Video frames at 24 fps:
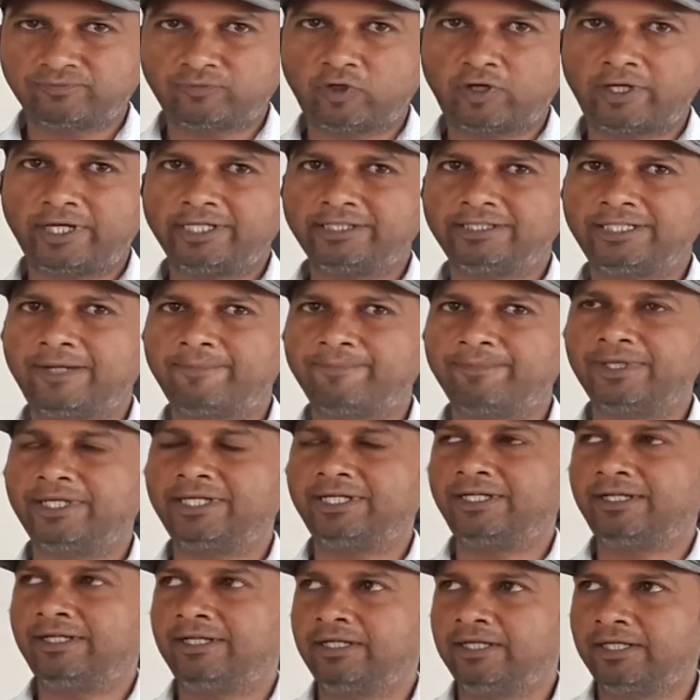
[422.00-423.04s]
for
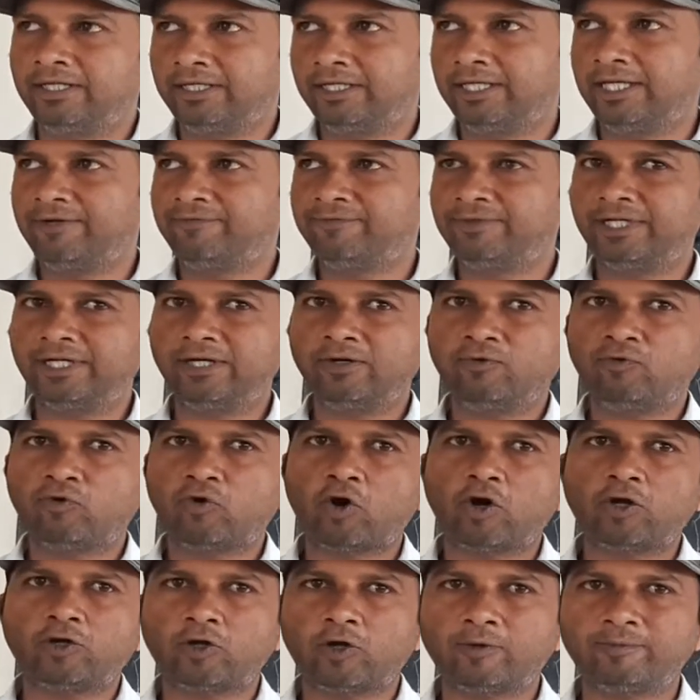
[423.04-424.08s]
example, if the
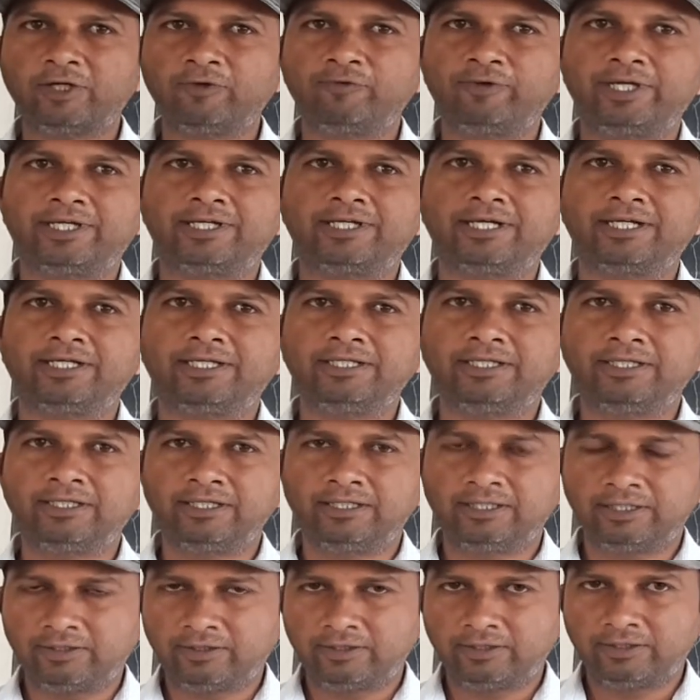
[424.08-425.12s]
horn of the vehicle
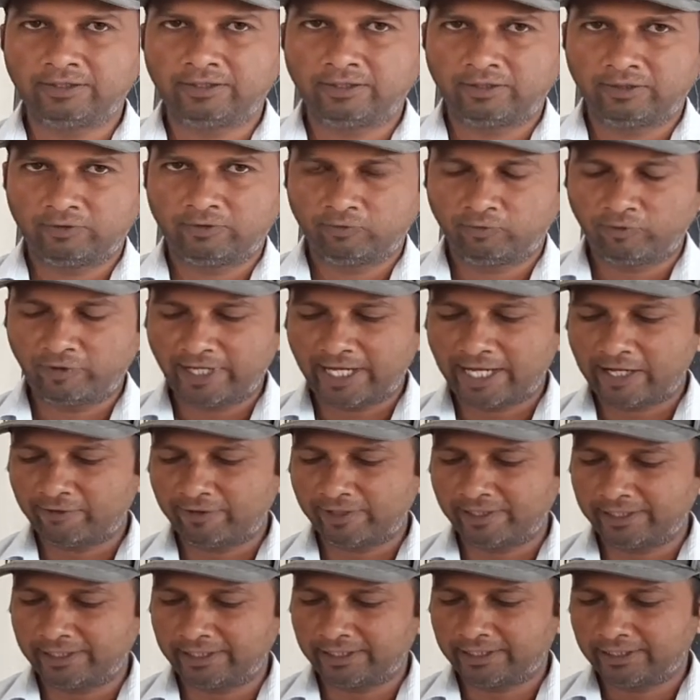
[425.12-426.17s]
we
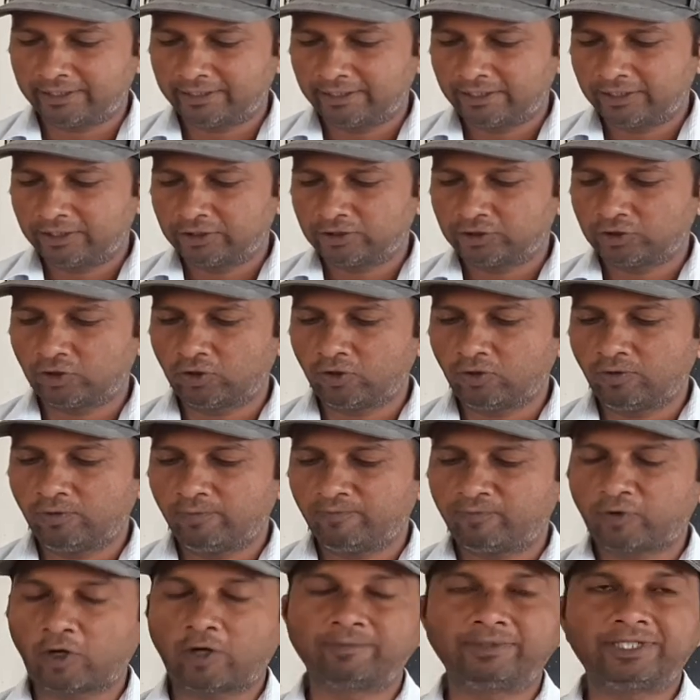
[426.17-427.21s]
have heard,
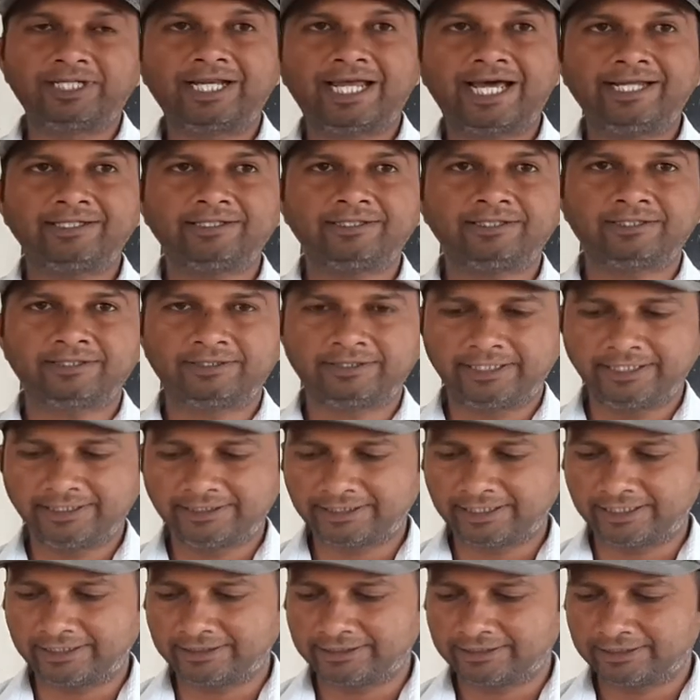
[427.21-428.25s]
so from the large
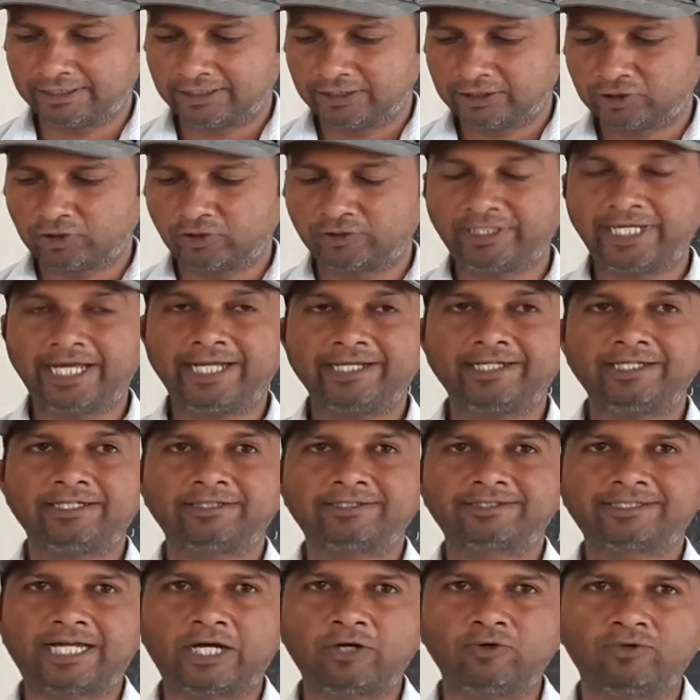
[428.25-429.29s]
distance, so
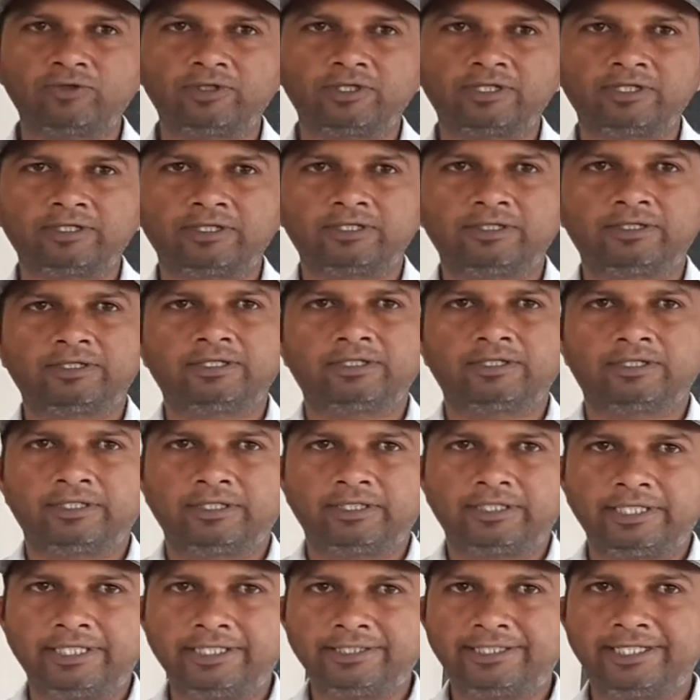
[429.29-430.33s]
that
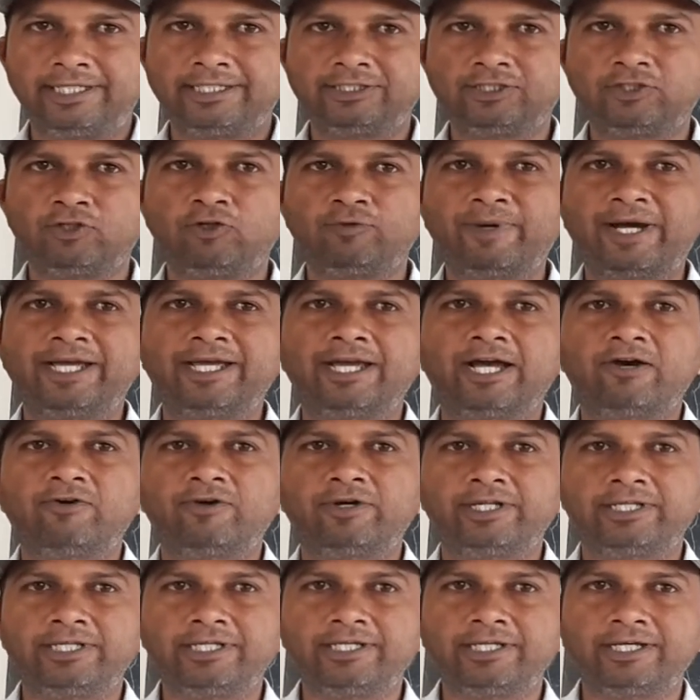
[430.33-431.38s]
sound is received by
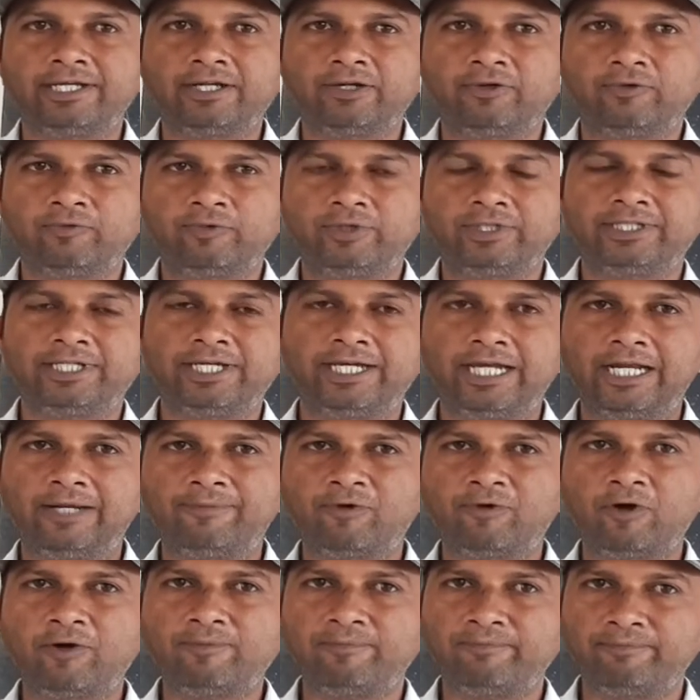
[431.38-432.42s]
our ear with the
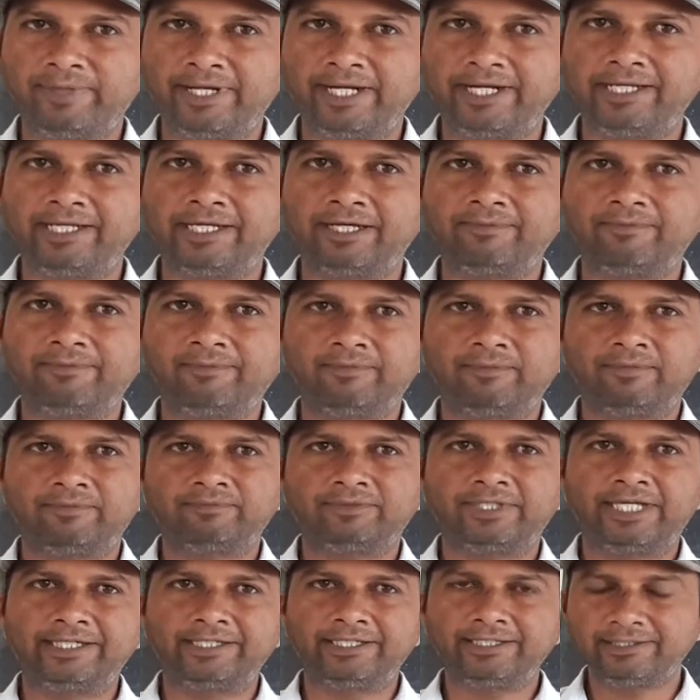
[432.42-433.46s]
help of
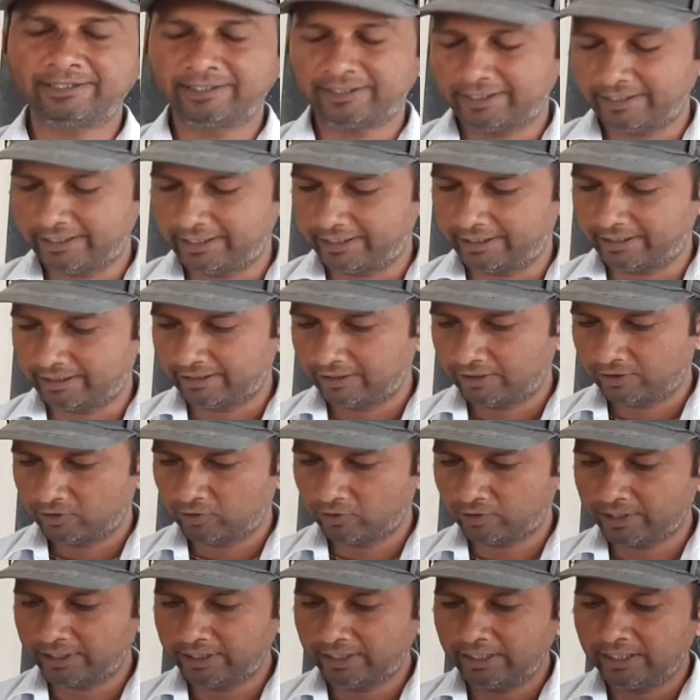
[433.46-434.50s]
medium, that is air.
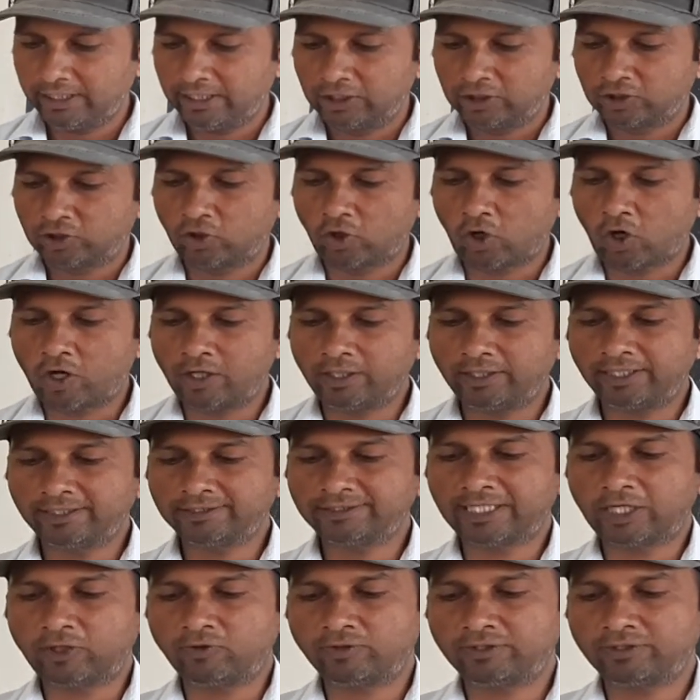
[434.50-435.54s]
Okay. So all
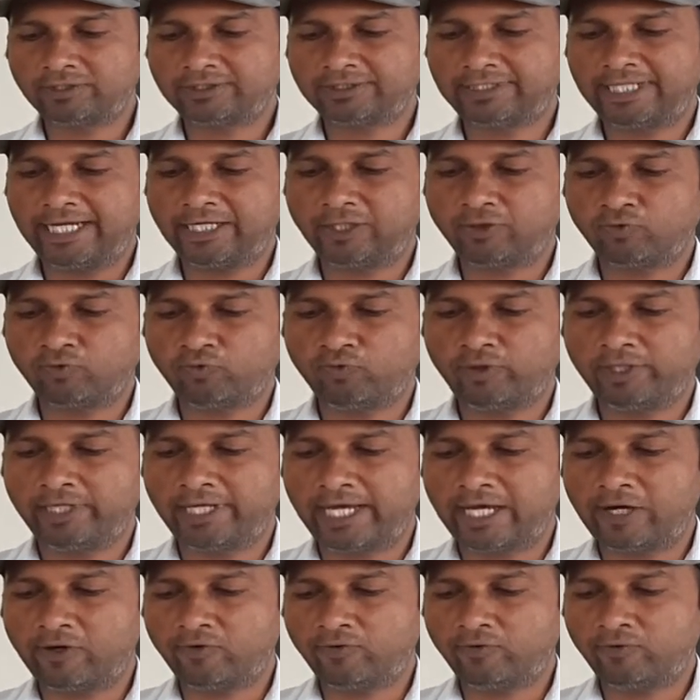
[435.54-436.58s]
the sounds that we
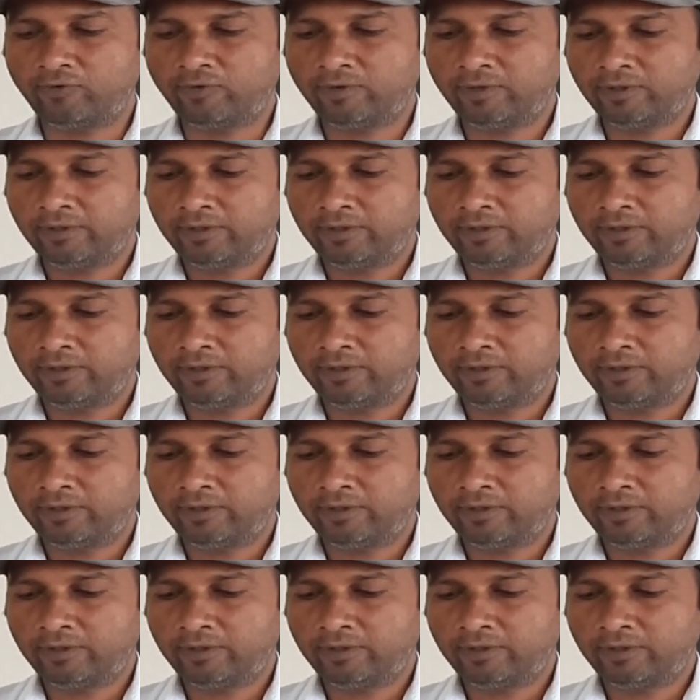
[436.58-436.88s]
have